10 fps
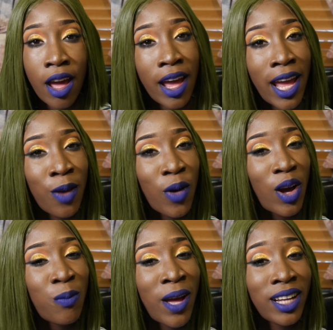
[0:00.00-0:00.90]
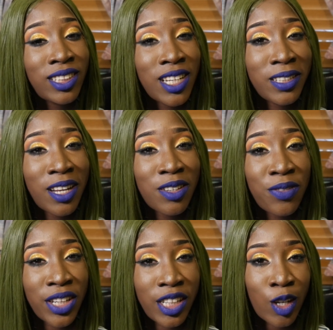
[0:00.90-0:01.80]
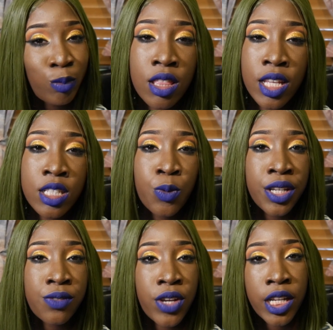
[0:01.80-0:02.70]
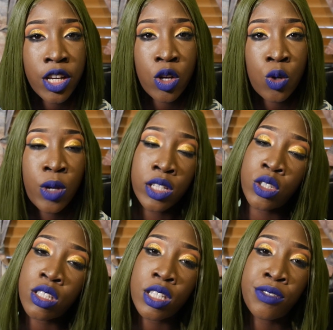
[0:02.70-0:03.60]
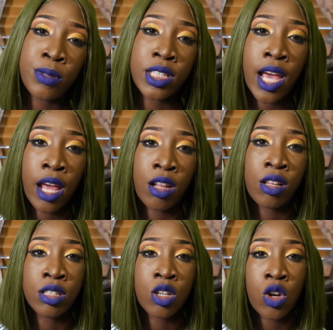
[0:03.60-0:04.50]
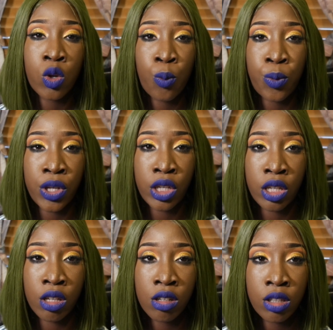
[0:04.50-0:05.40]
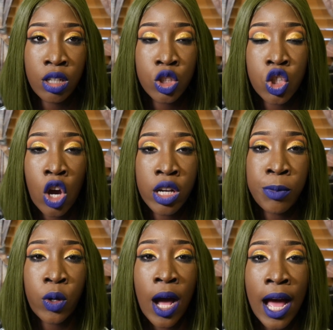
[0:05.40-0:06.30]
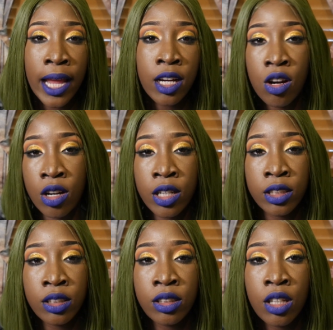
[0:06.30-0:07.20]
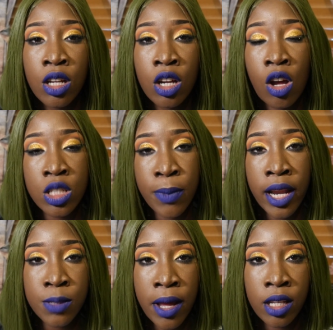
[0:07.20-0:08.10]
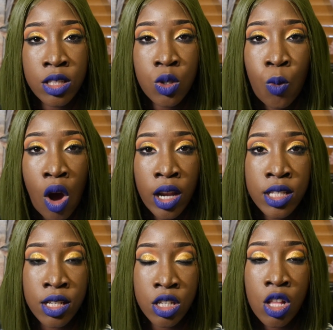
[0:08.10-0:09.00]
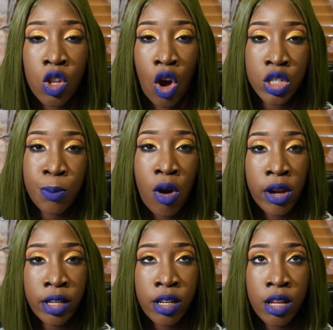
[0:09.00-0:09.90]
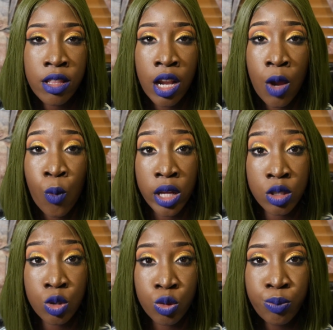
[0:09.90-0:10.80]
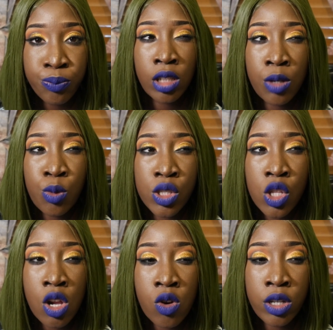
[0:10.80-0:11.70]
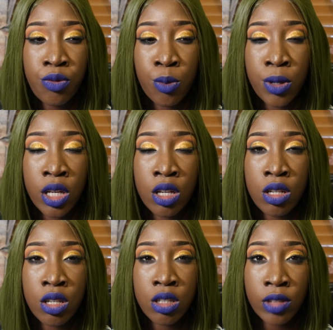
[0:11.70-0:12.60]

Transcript: Hey, welcome back to another video. This week's video, as you can see from the title, it's going to be talking about Icon Cosmetics by Lisa Wallace. It's her launch party that I went to. It was not only for me.